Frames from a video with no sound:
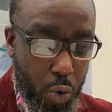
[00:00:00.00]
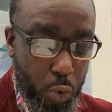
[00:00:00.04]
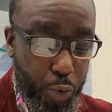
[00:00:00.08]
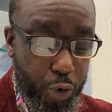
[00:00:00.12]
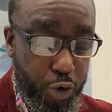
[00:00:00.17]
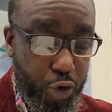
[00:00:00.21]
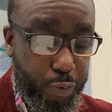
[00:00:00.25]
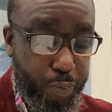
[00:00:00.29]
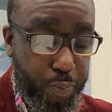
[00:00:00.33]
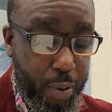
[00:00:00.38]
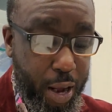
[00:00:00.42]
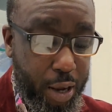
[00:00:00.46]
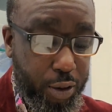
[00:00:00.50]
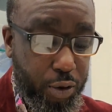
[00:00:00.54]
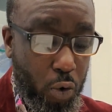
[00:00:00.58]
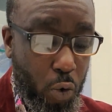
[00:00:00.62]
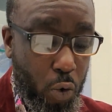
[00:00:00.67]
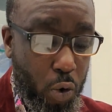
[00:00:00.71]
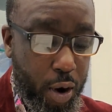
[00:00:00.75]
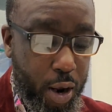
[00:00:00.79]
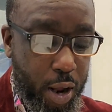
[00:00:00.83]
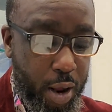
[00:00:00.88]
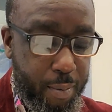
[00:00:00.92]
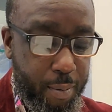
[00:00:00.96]
Respect
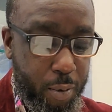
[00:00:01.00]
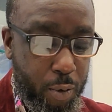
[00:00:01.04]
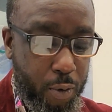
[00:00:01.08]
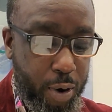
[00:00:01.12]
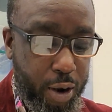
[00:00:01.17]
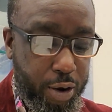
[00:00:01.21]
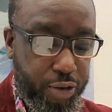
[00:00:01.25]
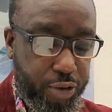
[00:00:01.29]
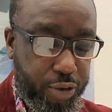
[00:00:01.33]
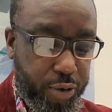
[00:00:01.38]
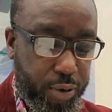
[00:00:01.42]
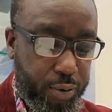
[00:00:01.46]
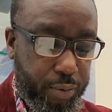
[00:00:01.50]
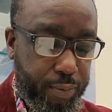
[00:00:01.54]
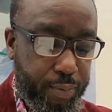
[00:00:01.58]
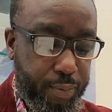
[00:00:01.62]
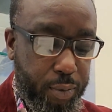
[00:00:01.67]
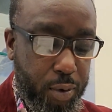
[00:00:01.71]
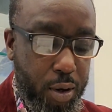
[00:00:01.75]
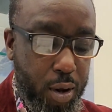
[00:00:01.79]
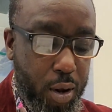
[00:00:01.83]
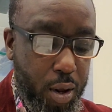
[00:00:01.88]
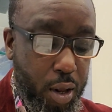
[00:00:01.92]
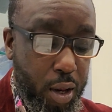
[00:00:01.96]
or admiration.
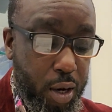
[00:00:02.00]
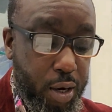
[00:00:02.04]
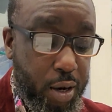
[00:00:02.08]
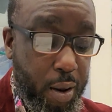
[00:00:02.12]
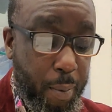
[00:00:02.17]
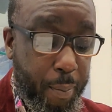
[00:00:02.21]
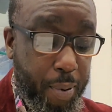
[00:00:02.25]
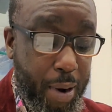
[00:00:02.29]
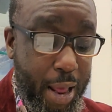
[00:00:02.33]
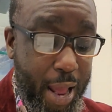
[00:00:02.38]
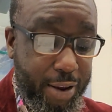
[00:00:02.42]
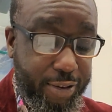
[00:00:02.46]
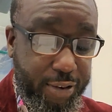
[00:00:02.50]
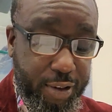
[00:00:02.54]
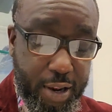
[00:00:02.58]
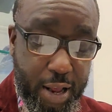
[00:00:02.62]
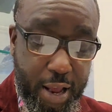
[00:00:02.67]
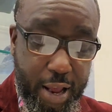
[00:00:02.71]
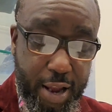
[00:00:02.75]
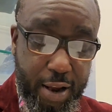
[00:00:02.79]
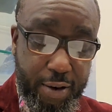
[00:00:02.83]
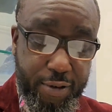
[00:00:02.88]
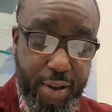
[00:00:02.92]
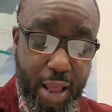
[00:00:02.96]
The black
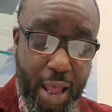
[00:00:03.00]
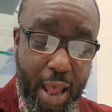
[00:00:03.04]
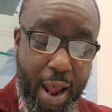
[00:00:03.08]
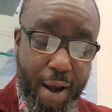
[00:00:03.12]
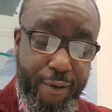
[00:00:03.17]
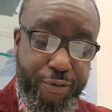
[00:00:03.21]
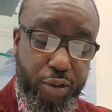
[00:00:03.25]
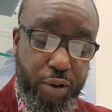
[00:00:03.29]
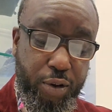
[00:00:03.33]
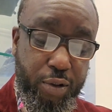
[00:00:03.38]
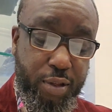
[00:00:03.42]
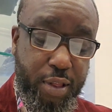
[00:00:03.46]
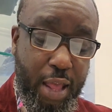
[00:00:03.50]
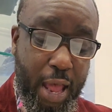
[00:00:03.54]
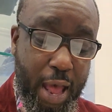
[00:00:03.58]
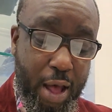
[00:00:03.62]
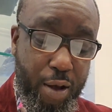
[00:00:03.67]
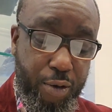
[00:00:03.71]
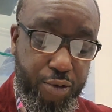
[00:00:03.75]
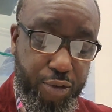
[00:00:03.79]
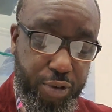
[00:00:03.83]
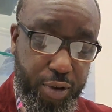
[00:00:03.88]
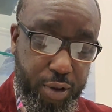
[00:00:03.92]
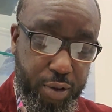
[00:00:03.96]
slaves after
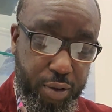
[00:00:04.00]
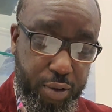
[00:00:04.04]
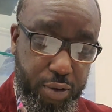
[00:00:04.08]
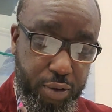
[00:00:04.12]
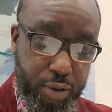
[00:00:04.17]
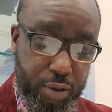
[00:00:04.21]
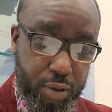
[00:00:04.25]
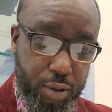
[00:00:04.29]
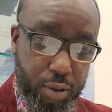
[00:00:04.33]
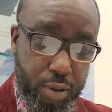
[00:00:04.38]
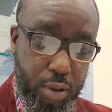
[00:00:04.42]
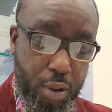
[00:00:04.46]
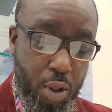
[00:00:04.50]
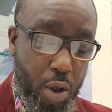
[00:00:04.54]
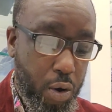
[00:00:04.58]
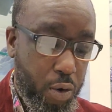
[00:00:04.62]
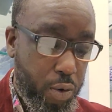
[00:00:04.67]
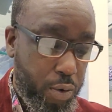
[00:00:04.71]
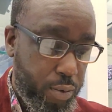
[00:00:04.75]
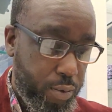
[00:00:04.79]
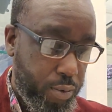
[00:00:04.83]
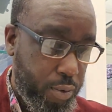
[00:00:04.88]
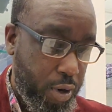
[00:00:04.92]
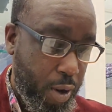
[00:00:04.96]
thousands,
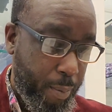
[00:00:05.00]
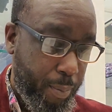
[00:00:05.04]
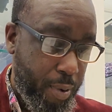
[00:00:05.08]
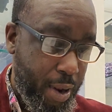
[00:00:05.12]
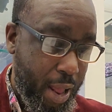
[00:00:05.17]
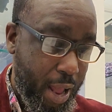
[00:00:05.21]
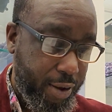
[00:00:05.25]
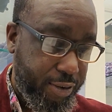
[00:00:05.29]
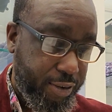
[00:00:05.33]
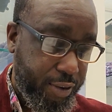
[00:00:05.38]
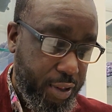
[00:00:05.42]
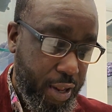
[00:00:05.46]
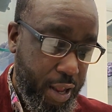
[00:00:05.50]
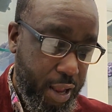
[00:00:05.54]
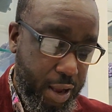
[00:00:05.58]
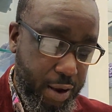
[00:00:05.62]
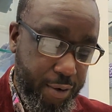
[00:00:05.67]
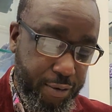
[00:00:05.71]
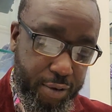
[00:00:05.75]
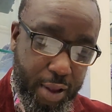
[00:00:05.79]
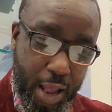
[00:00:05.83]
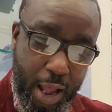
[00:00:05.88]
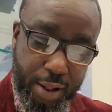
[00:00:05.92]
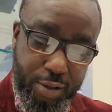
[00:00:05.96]
no, the black
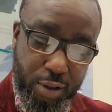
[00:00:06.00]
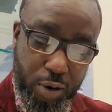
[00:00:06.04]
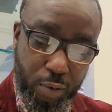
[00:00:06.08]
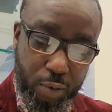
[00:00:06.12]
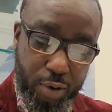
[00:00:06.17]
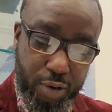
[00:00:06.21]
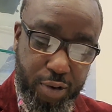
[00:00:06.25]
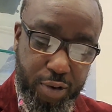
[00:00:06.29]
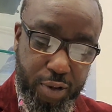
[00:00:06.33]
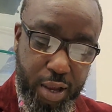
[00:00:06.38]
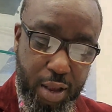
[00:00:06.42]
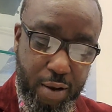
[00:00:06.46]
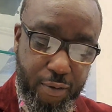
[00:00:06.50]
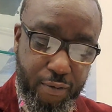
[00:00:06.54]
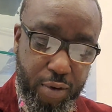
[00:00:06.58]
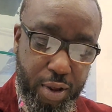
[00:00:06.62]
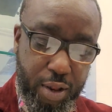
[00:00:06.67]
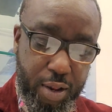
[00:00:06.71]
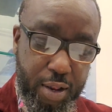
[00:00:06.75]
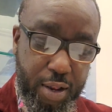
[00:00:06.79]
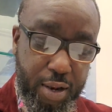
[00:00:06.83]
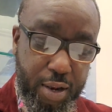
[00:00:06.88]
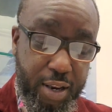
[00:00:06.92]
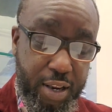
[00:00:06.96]
slaves after
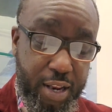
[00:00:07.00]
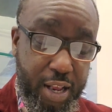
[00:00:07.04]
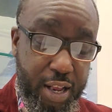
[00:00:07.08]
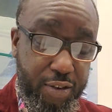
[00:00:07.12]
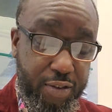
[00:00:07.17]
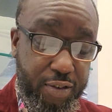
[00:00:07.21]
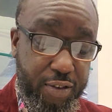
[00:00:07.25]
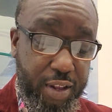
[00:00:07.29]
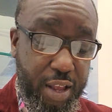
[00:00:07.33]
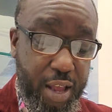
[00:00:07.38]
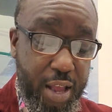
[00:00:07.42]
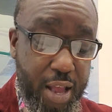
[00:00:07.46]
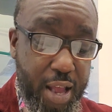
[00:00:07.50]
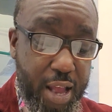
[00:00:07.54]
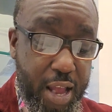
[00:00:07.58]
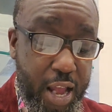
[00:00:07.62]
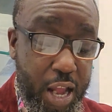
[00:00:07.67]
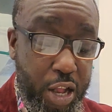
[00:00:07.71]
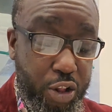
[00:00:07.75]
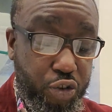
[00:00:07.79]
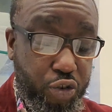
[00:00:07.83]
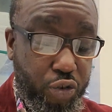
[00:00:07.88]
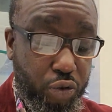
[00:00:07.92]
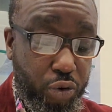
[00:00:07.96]
receiving this
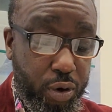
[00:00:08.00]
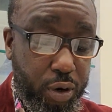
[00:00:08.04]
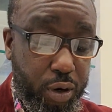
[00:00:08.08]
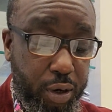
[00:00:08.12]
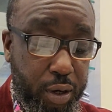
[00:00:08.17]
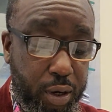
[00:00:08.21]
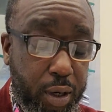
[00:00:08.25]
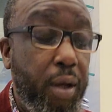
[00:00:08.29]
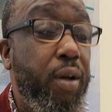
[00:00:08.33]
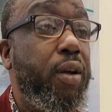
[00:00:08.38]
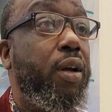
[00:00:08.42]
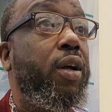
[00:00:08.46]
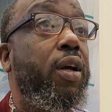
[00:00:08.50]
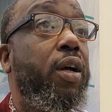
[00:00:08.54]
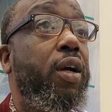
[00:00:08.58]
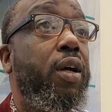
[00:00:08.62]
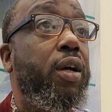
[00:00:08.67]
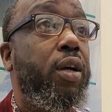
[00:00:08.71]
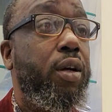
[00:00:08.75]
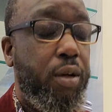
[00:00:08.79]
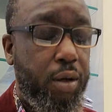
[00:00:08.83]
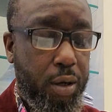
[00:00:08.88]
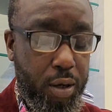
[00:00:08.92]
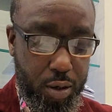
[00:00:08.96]

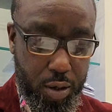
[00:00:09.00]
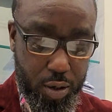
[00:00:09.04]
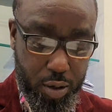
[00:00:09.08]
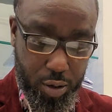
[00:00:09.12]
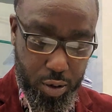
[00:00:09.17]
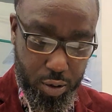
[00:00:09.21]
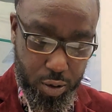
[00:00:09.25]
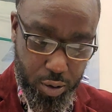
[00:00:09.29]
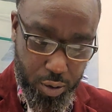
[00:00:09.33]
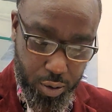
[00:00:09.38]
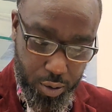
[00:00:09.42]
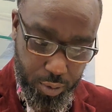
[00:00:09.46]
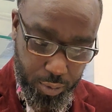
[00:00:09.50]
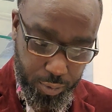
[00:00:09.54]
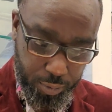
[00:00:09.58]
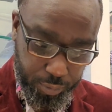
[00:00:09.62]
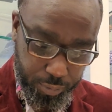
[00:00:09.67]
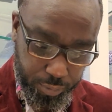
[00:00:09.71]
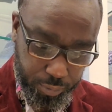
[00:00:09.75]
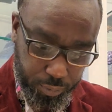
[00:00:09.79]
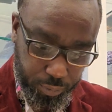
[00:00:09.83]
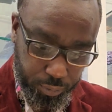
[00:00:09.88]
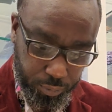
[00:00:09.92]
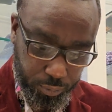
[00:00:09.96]

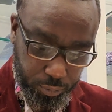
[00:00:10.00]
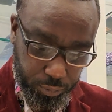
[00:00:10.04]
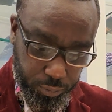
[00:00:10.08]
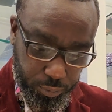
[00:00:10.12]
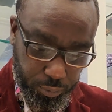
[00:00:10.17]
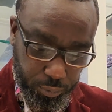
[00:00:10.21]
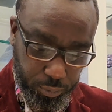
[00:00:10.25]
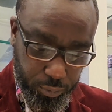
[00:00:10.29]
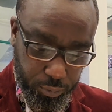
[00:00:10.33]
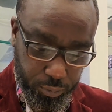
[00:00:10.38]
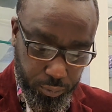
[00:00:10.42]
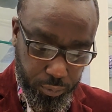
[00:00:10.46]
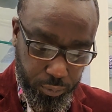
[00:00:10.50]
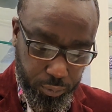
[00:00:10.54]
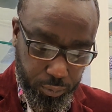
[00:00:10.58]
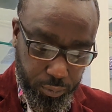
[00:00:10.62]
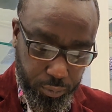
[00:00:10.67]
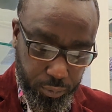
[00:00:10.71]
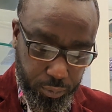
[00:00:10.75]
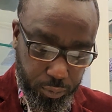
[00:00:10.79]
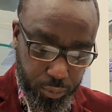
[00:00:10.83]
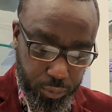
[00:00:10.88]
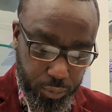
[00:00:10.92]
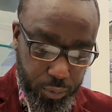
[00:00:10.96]

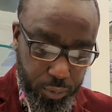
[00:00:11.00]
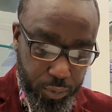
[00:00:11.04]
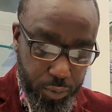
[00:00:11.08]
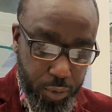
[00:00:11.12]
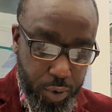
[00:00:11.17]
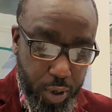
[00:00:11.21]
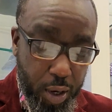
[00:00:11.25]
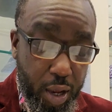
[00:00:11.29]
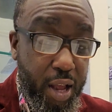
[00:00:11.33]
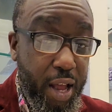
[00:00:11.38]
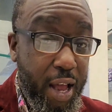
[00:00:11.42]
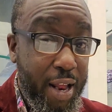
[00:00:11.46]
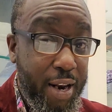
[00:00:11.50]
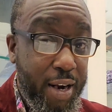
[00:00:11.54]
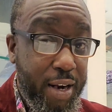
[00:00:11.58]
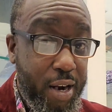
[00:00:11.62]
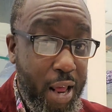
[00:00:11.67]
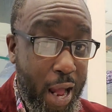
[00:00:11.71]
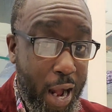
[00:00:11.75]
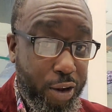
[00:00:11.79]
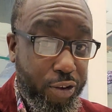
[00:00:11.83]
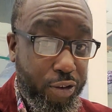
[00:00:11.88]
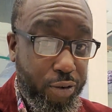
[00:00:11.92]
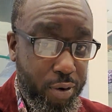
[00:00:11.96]

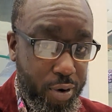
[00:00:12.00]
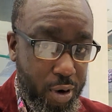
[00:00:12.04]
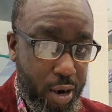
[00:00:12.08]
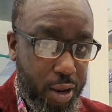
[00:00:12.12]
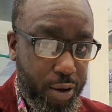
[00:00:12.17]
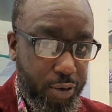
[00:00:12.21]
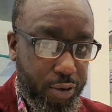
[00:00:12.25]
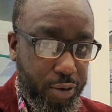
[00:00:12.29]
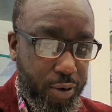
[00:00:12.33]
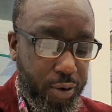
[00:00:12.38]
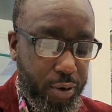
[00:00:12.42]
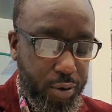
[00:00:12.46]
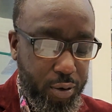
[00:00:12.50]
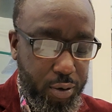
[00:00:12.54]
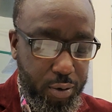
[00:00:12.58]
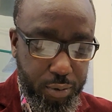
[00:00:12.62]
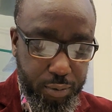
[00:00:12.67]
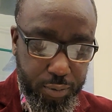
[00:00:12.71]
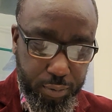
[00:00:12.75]
indoctrination,